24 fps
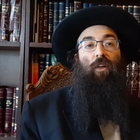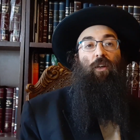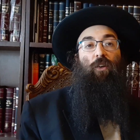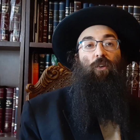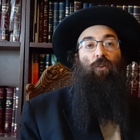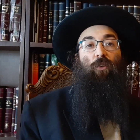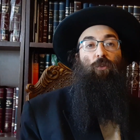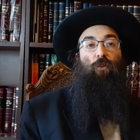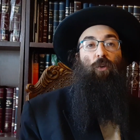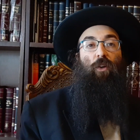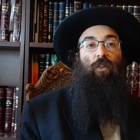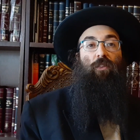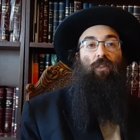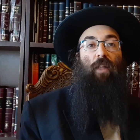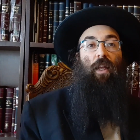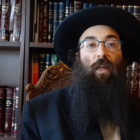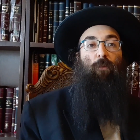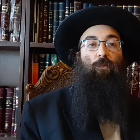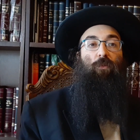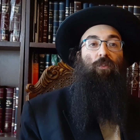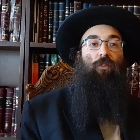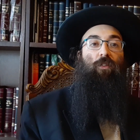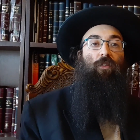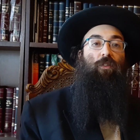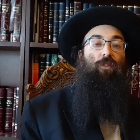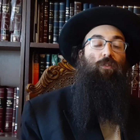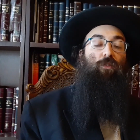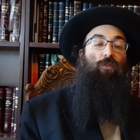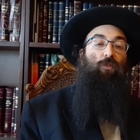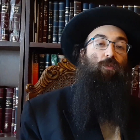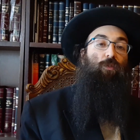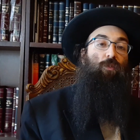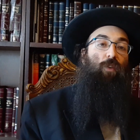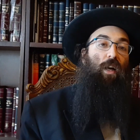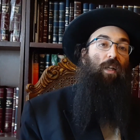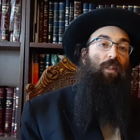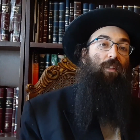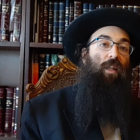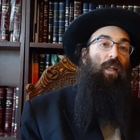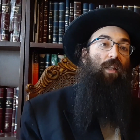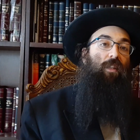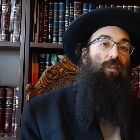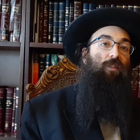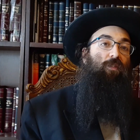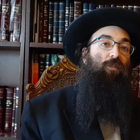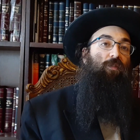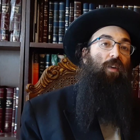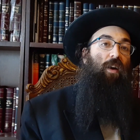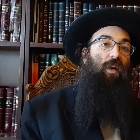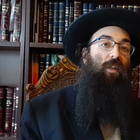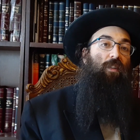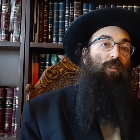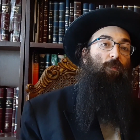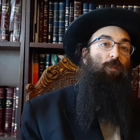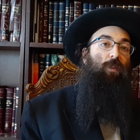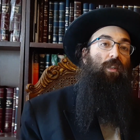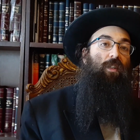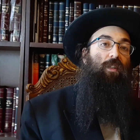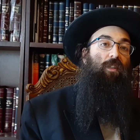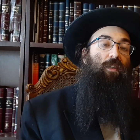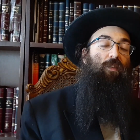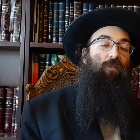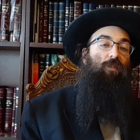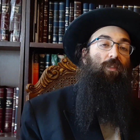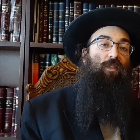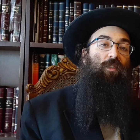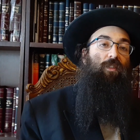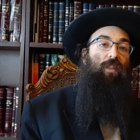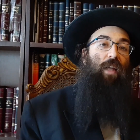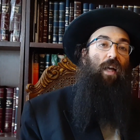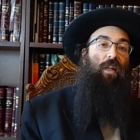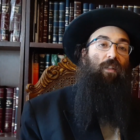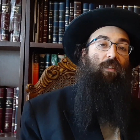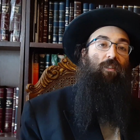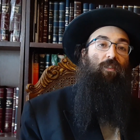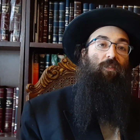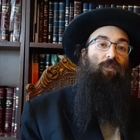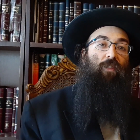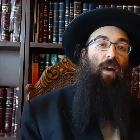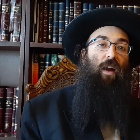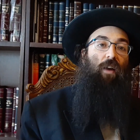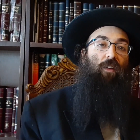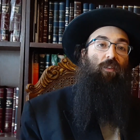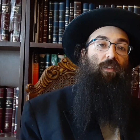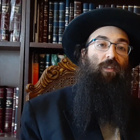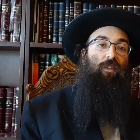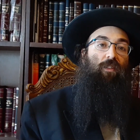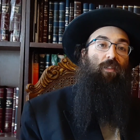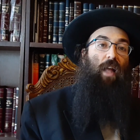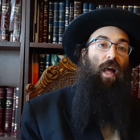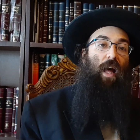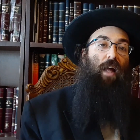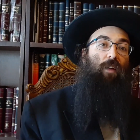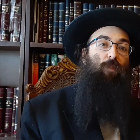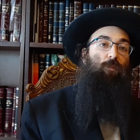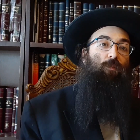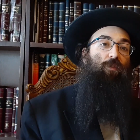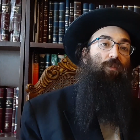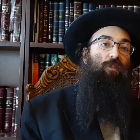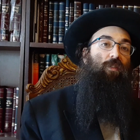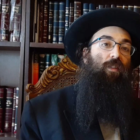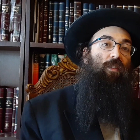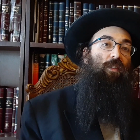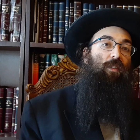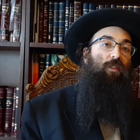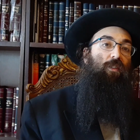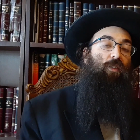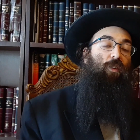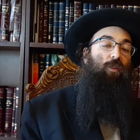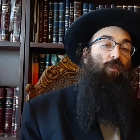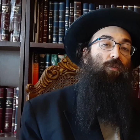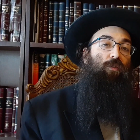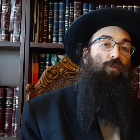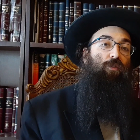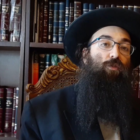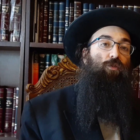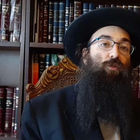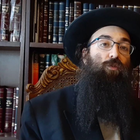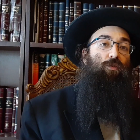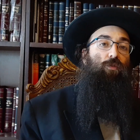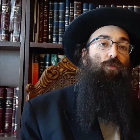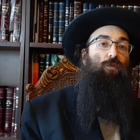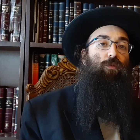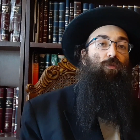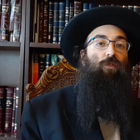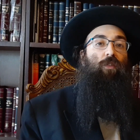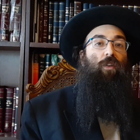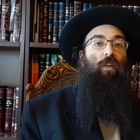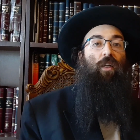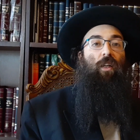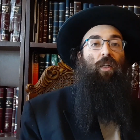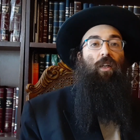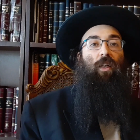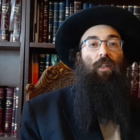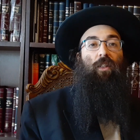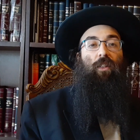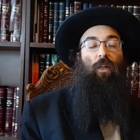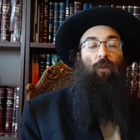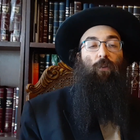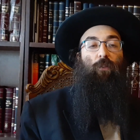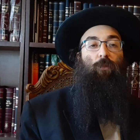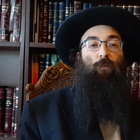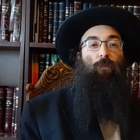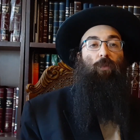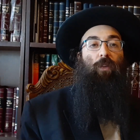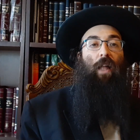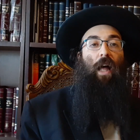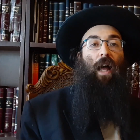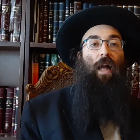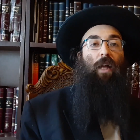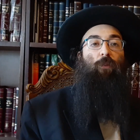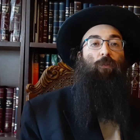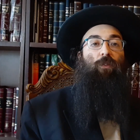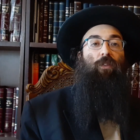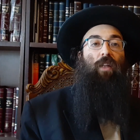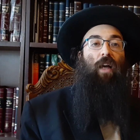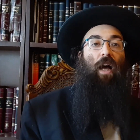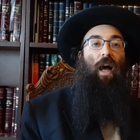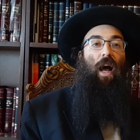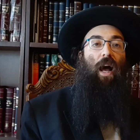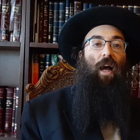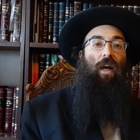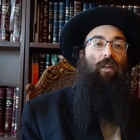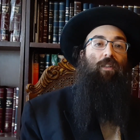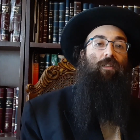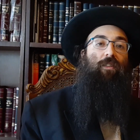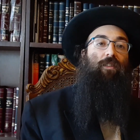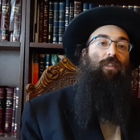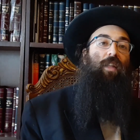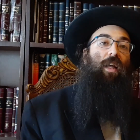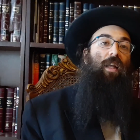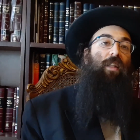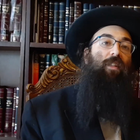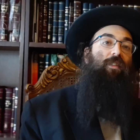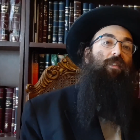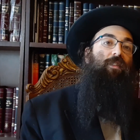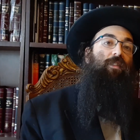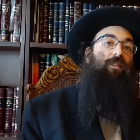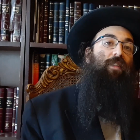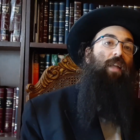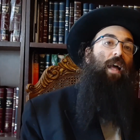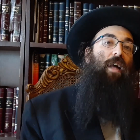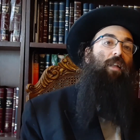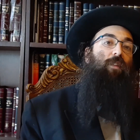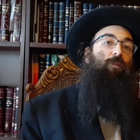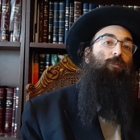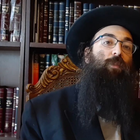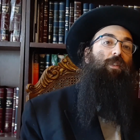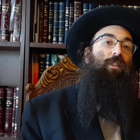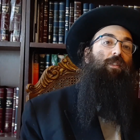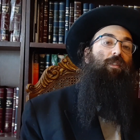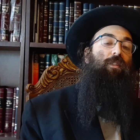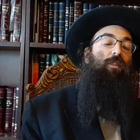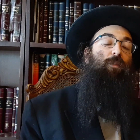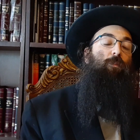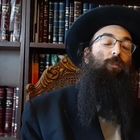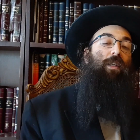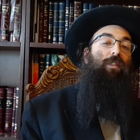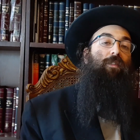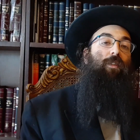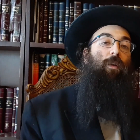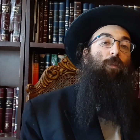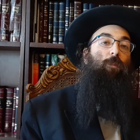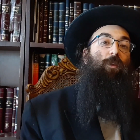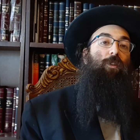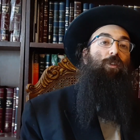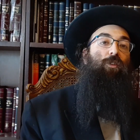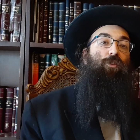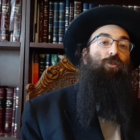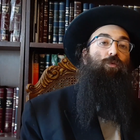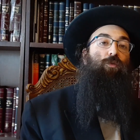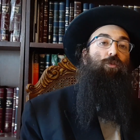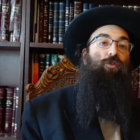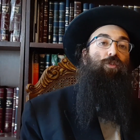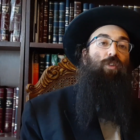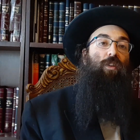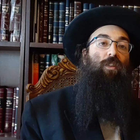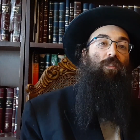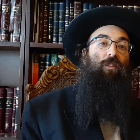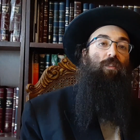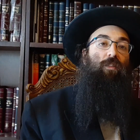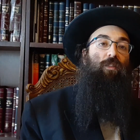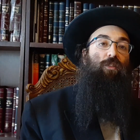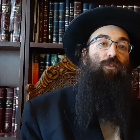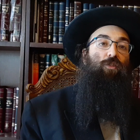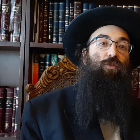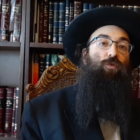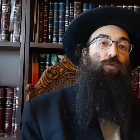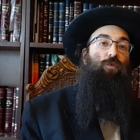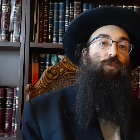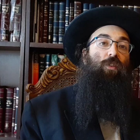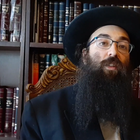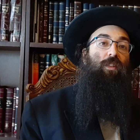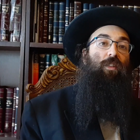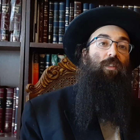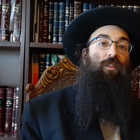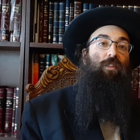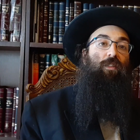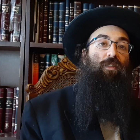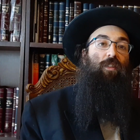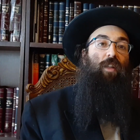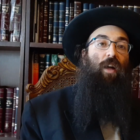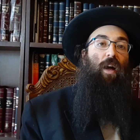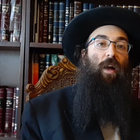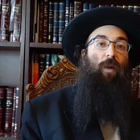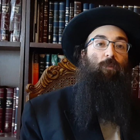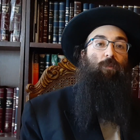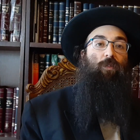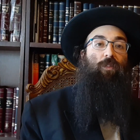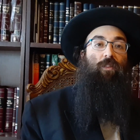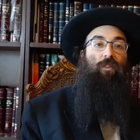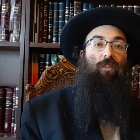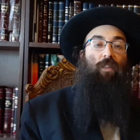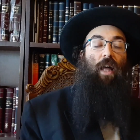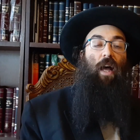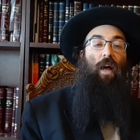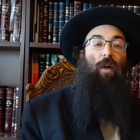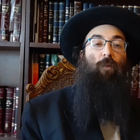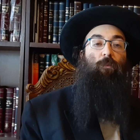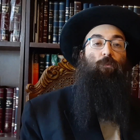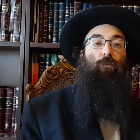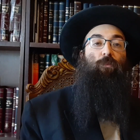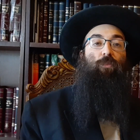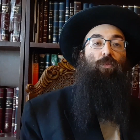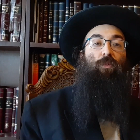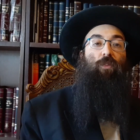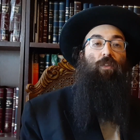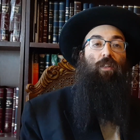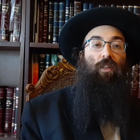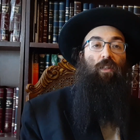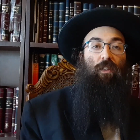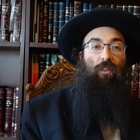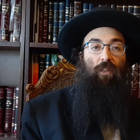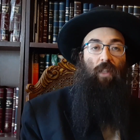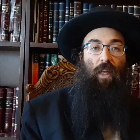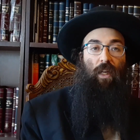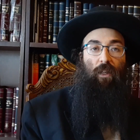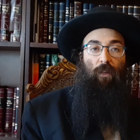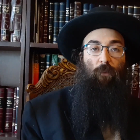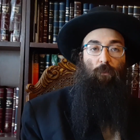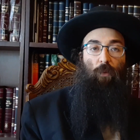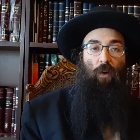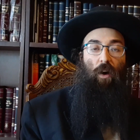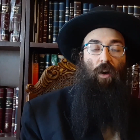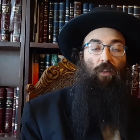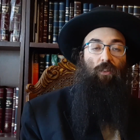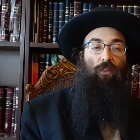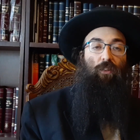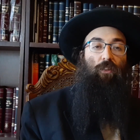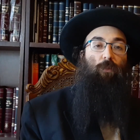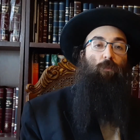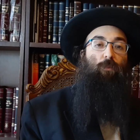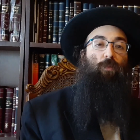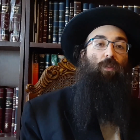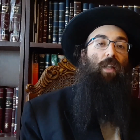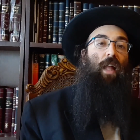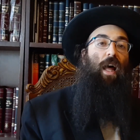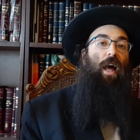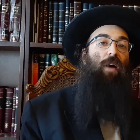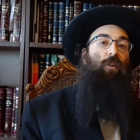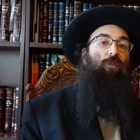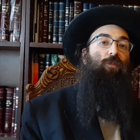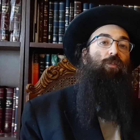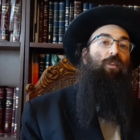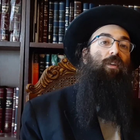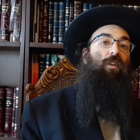who was able to identify the meaning of the sounds of various animals, and he told the Jew that was plowing with the ox that the sound means that the Beis HaMikdash was just destroyed and it's time to stop, take apart your plow.